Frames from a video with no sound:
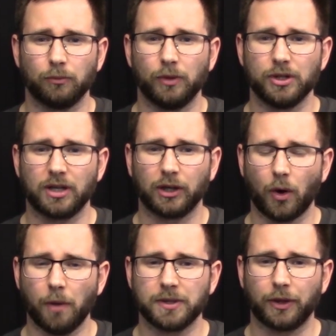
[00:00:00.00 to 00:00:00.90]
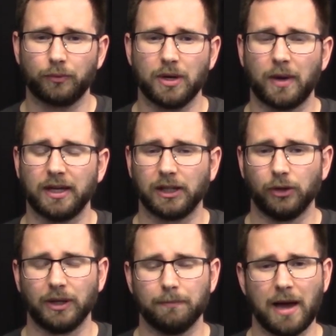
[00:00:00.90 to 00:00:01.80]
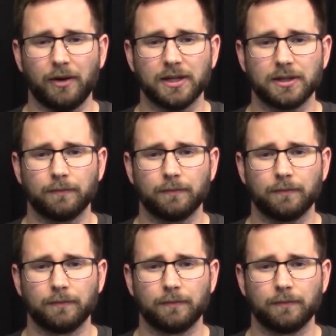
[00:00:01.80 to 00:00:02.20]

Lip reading: which can go up to 3 when including Merry's.